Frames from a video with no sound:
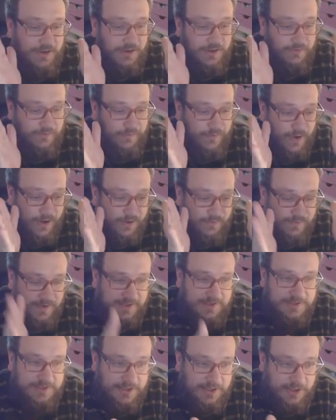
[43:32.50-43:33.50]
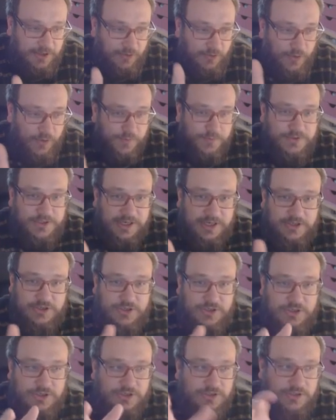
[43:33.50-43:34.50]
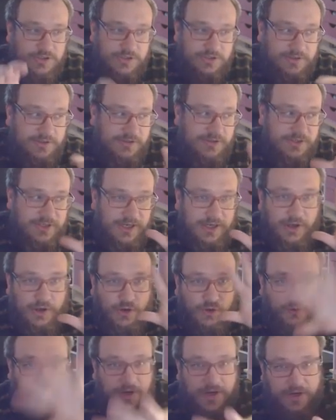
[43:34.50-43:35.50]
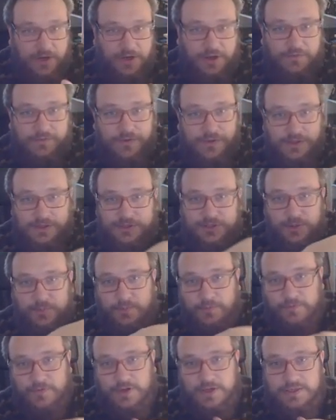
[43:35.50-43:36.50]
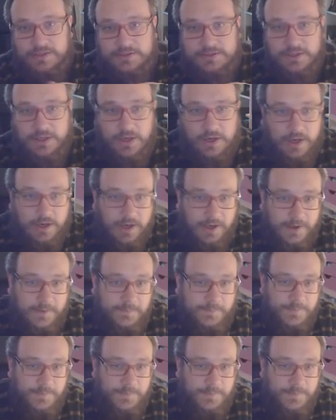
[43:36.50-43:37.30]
letter group sections and stick a grid over the top of it, and, like,